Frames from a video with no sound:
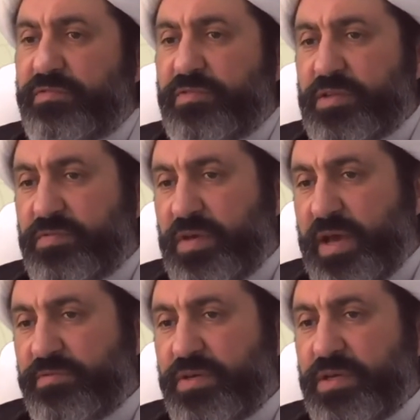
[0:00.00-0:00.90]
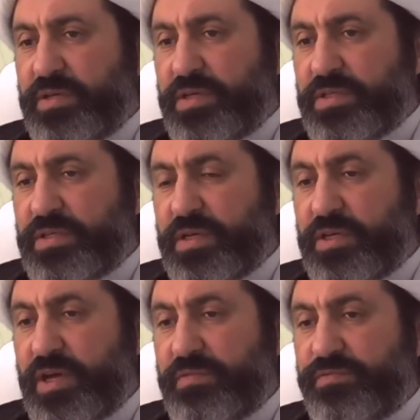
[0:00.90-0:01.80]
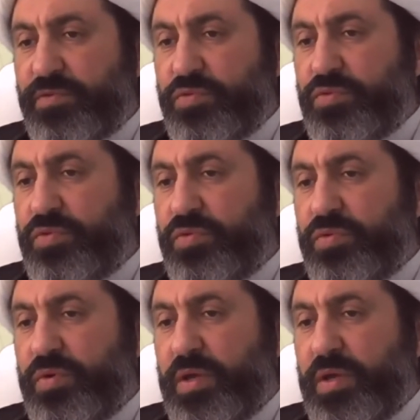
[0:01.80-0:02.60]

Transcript: What we have here is kafuhu